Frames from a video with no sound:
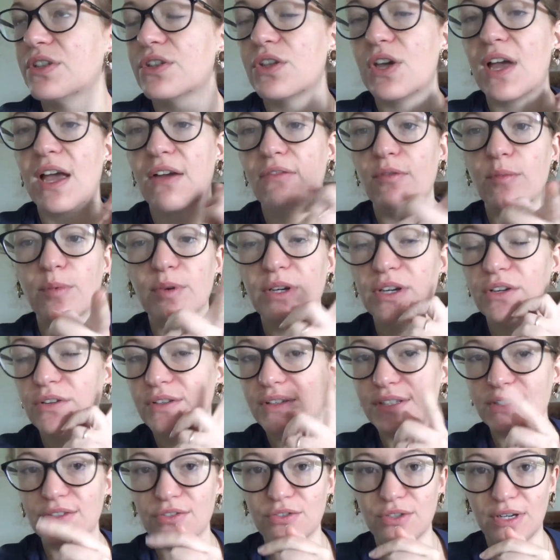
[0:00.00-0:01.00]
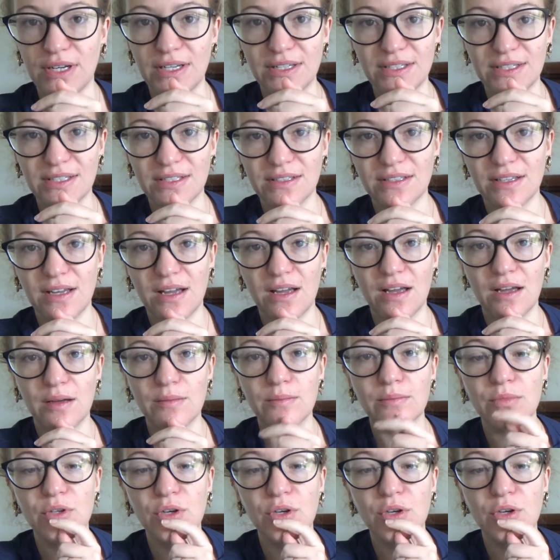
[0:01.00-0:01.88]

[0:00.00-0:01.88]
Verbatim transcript: but everybody on the street um,